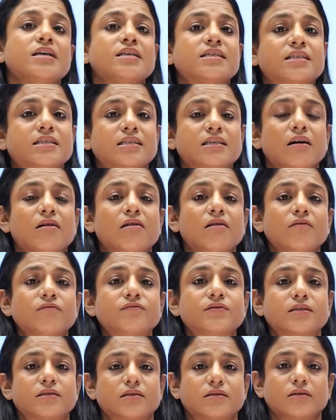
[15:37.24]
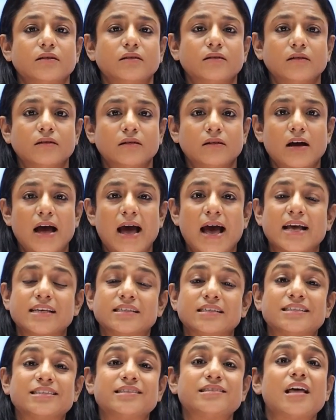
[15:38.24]
serves
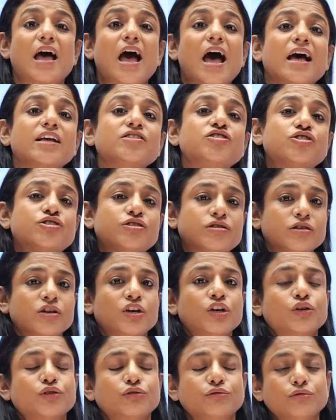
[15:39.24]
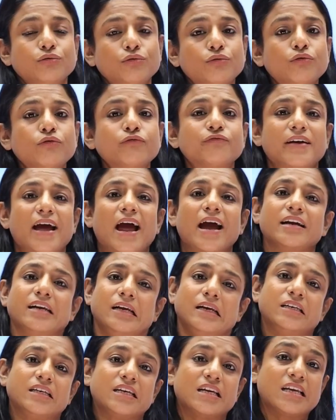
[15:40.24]
as thatched roof, and
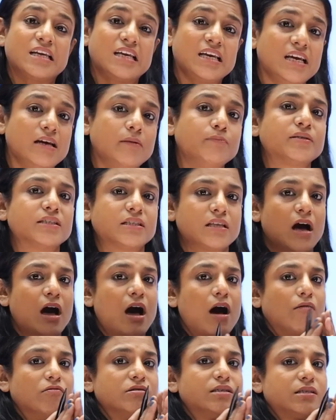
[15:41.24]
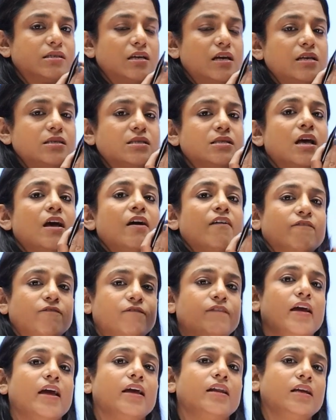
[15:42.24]
it keeps the houses
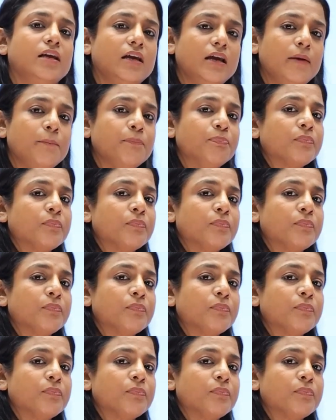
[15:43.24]
very